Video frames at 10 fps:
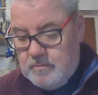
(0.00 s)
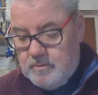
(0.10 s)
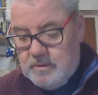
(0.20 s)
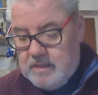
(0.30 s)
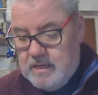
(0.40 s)

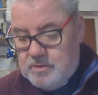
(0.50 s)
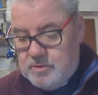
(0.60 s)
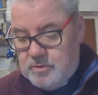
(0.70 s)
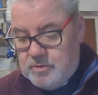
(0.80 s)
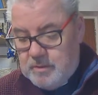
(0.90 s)
When the
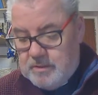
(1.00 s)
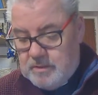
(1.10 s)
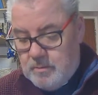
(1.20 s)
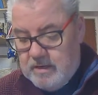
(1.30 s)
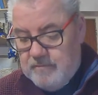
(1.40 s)
angels went
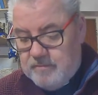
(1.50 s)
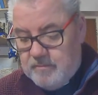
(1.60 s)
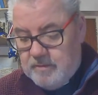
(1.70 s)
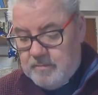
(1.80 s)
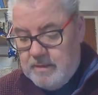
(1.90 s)
away from
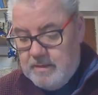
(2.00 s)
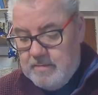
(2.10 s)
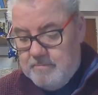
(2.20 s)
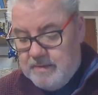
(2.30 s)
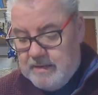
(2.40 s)
them,
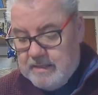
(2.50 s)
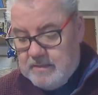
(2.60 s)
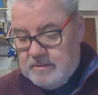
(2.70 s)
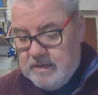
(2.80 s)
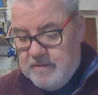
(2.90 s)
back
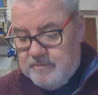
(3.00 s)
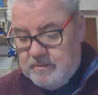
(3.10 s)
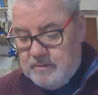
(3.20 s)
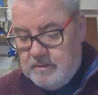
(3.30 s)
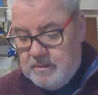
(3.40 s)
into
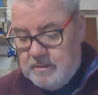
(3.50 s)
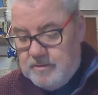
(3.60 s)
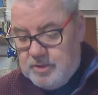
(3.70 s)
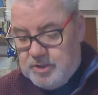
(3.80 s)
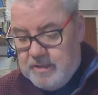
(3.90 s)
heaven,
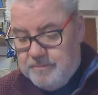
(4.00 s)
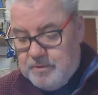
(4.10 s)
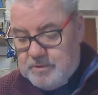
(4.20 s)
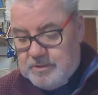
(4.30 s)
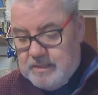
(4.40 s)
the
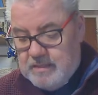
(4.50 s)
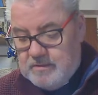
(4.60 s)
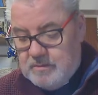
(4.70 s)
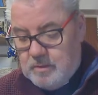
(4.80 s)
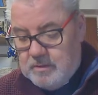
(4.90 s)
shepherds said
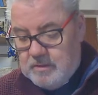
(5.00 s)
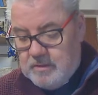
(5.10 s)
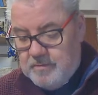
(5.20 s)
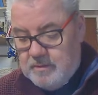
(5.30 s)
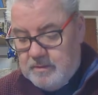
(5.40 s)
to one
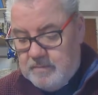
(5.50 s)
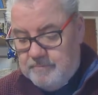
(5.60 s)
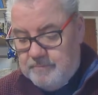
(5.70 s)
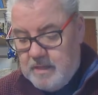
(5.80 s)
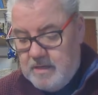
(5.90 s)
another,
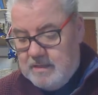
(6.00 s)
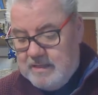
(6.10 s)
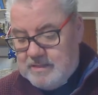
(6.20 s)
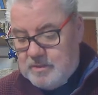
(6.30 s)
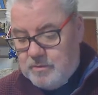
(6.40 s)

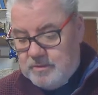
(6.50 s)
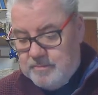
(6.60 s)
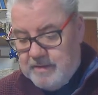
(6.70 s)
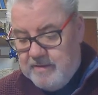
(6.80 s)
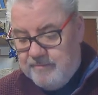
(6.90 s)
Let's go to
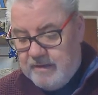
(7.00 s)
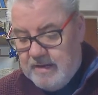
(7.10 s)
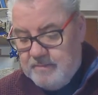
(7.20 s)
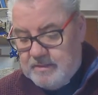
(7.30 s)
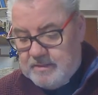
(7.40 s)

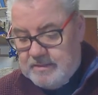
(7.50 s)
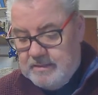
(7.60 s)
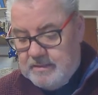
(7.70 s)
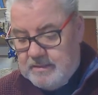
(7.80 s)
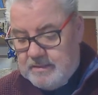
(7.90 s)
Bethlehem and see
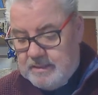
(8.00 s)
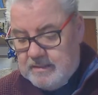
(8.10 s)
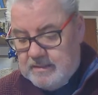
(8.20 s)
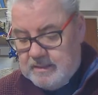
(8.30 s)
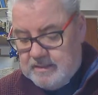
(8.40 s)
this thing
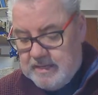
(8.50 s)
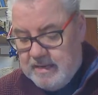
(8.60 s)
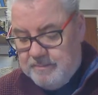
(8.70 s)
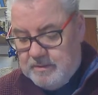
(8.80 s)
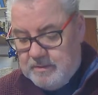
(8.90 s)
that has
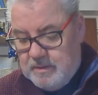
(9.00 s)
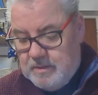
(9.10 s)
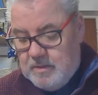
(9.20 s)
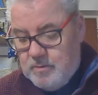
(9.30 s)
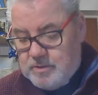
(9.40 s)
happened,
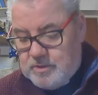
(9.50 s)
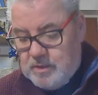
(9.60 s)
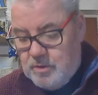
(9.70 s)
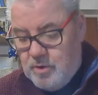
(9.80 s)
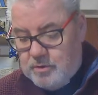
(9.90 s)
which the
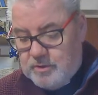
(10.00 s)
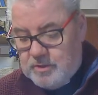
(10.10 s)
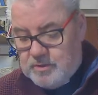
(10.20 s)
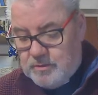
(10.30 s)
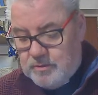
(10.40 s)
Lord
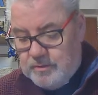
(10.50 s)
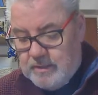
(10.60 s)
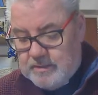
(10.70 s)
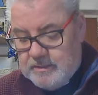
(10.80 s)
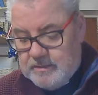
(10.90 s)
has told
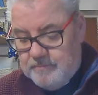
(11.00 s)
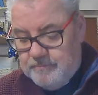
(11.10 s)
us.